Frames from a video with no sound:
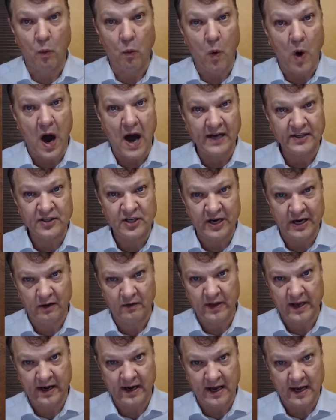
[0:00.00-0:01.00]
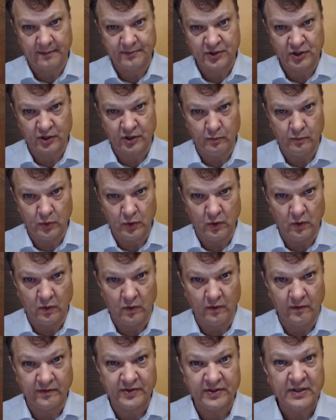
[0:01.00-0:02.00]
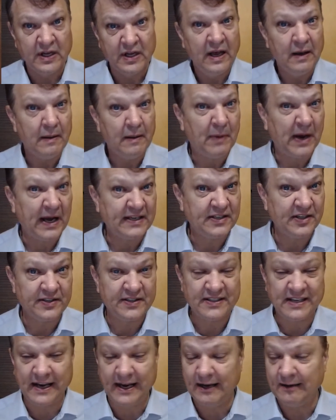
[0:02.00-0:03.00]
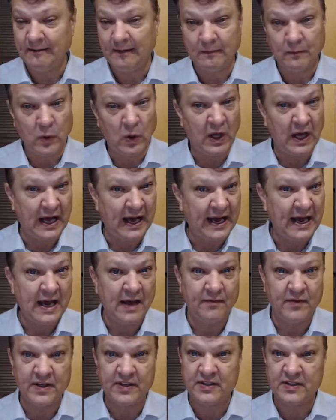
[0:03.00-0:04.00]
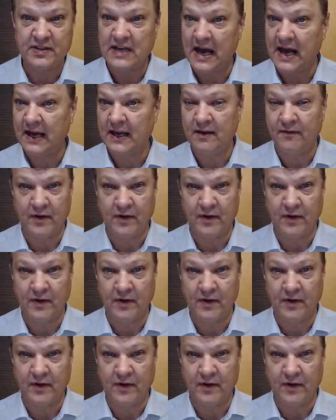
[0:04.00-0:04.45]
Watch how that option moves by just saying, well, I have this stock.